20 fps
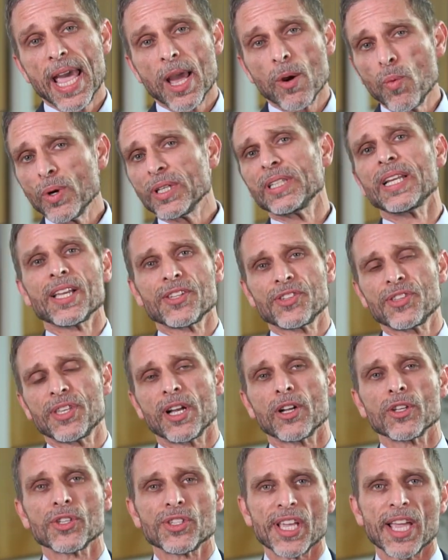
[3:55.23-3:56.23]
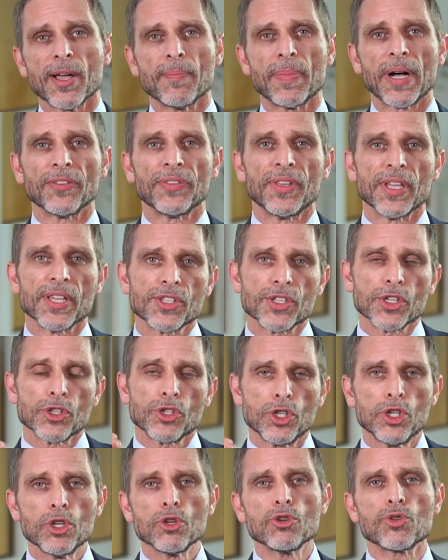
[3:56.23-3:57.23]
And one last thing I'll say about this
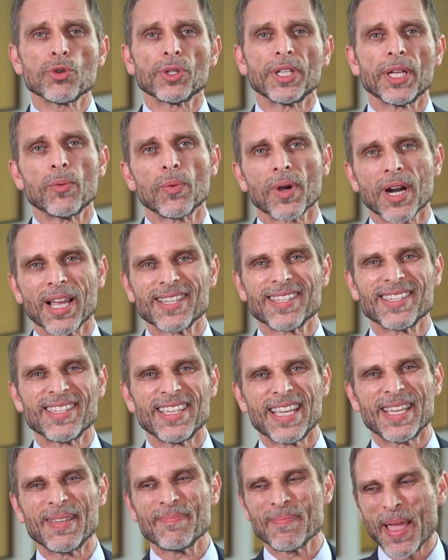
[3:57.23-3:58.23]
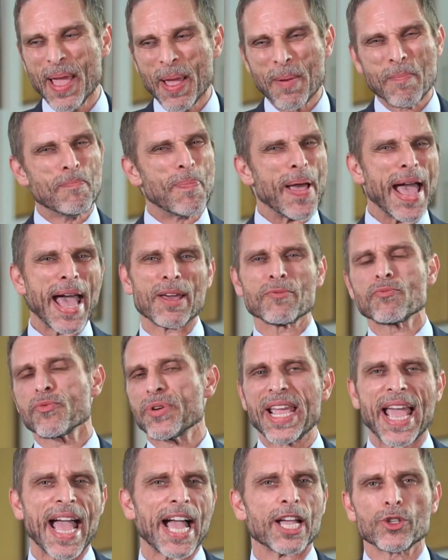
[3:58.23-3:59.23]
is usually when I see bad
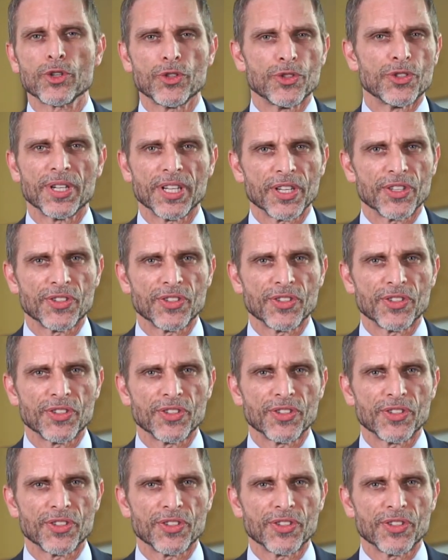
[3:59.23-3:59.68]
reactions in